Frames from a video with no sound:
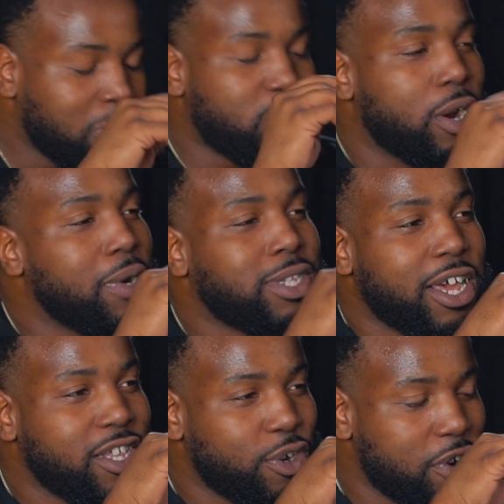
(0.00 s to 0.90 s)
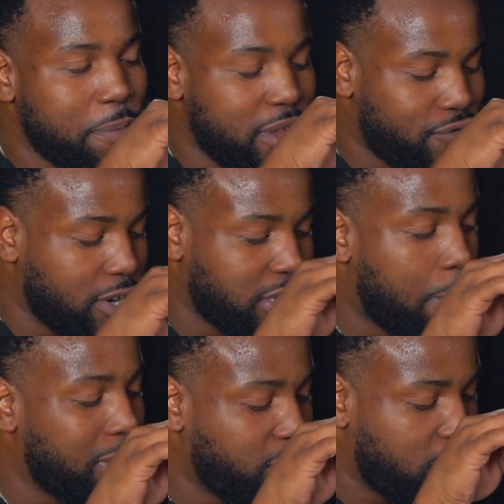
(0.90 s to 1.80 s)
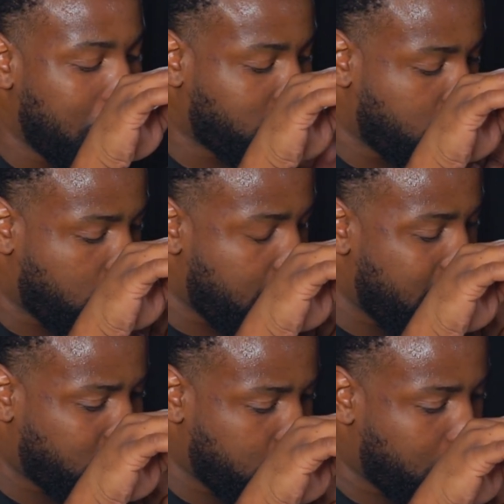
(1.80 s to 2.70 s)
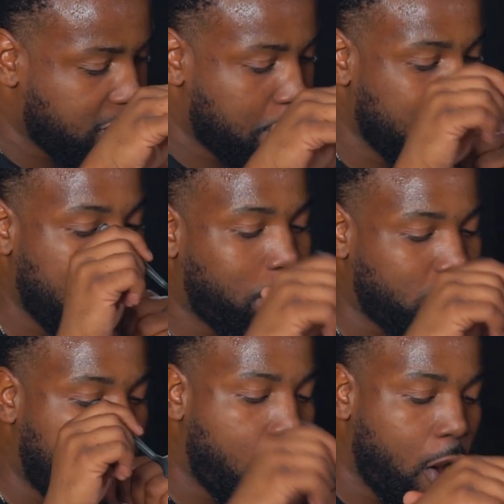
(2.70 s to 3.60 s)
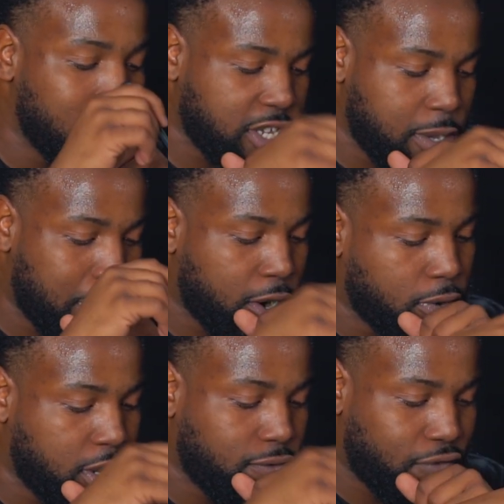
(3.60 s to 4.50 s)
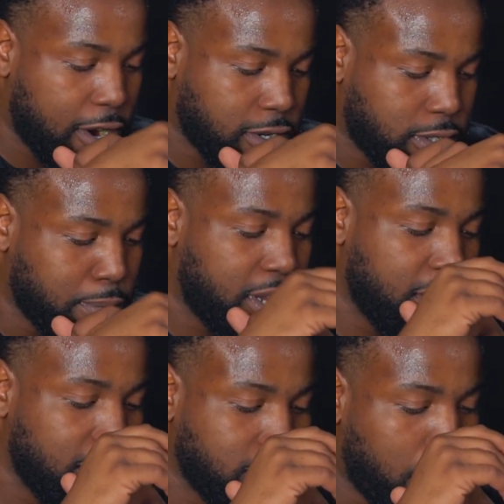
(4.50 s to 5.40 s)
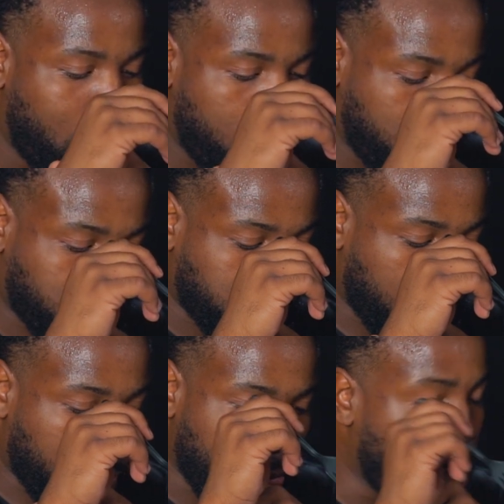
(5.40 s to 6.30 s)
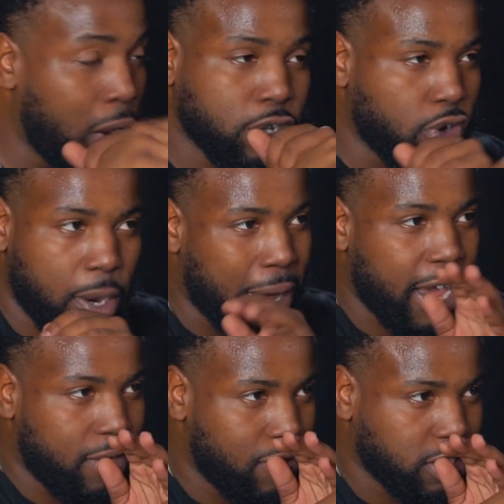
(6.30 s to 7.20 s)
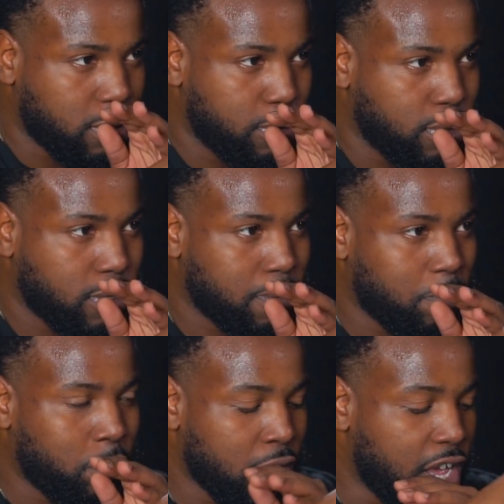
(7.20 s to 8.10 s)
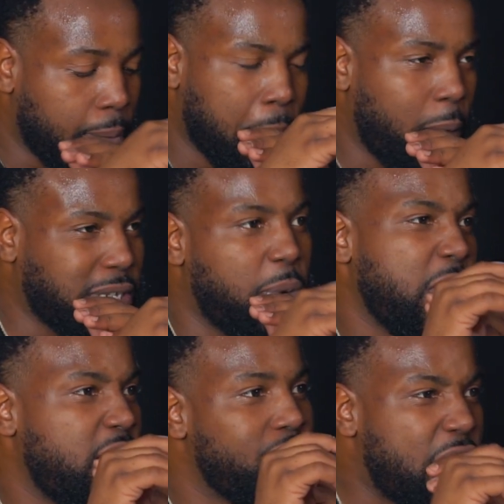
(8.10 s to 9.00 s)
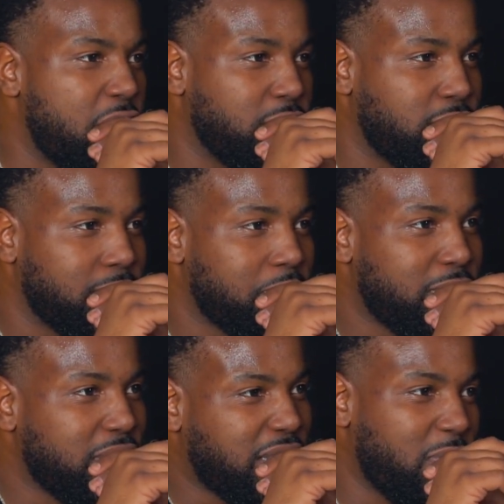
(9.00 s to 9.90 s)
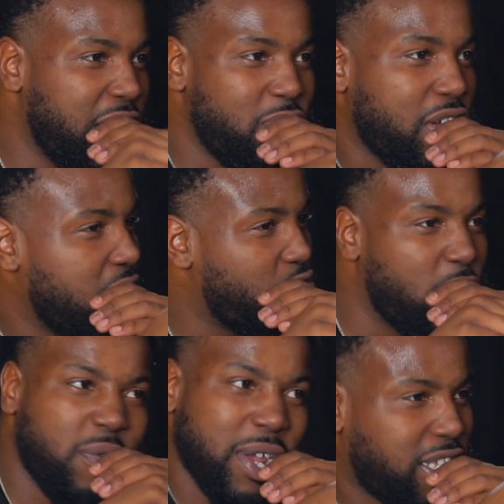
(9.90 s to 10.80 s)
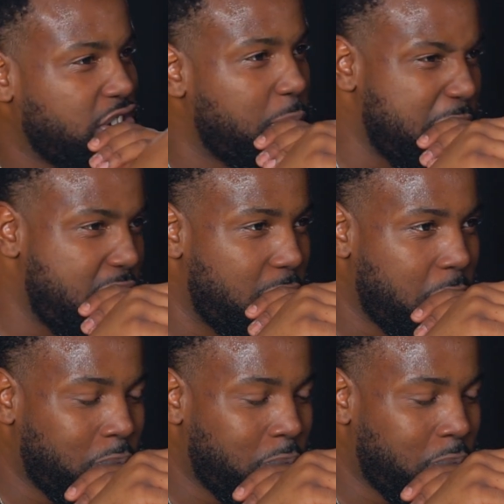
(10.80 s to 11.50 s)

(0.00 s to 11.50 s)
So the reason I eat the green beans first, I'm gonna let you get back to answering the question, but I always eat my greens first because when I was growing up, I hated vegetables. And my mom was like, well, eat them first, so then you can enjoy the rest of your meal.